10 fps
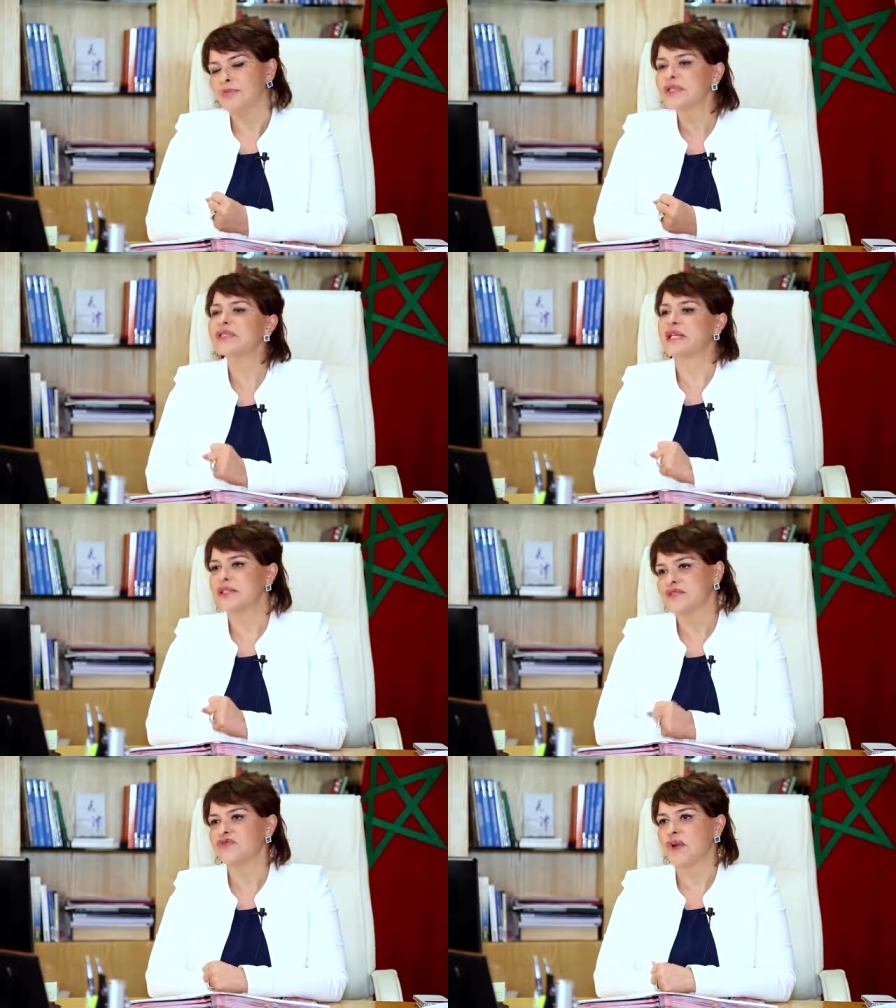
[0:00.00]
be
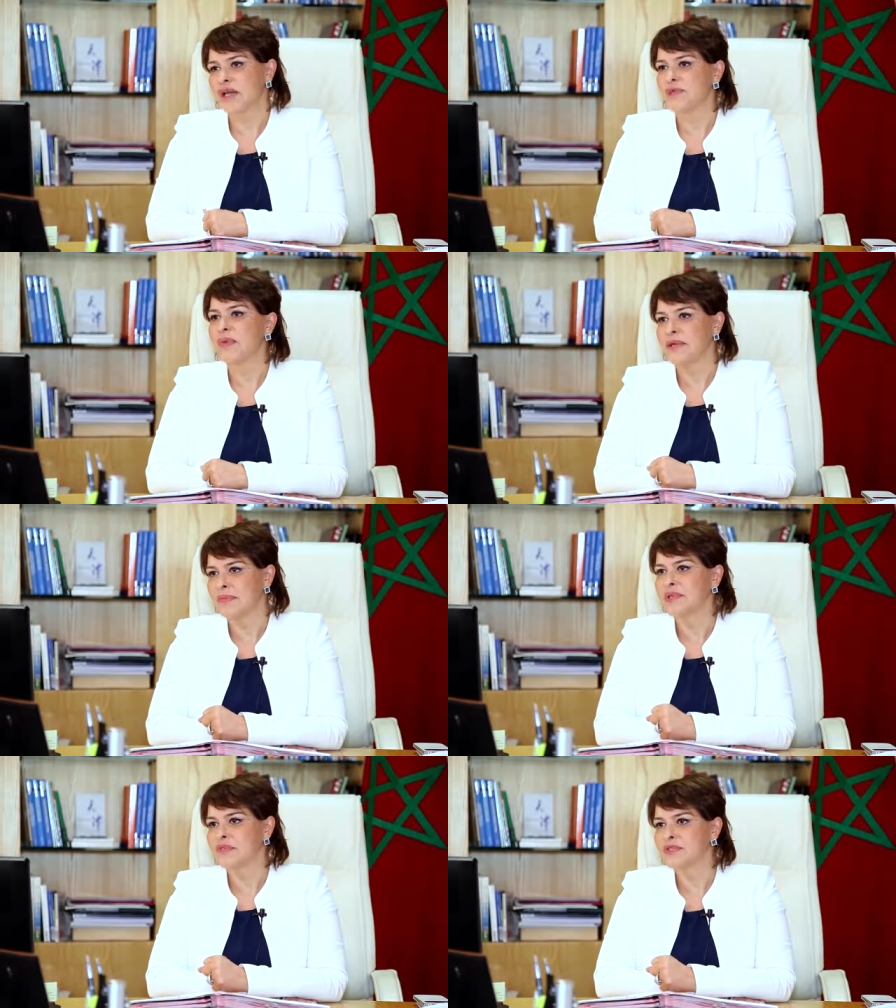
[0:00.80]
satisfied by
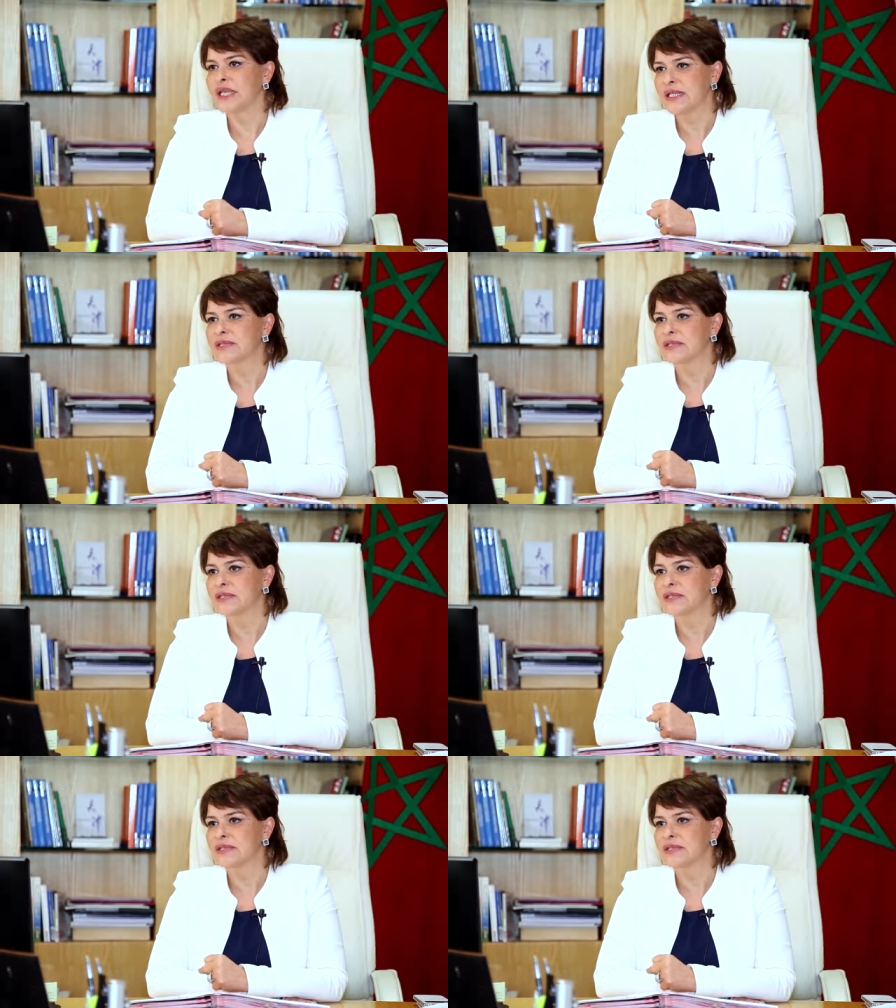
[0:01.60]
my mandate.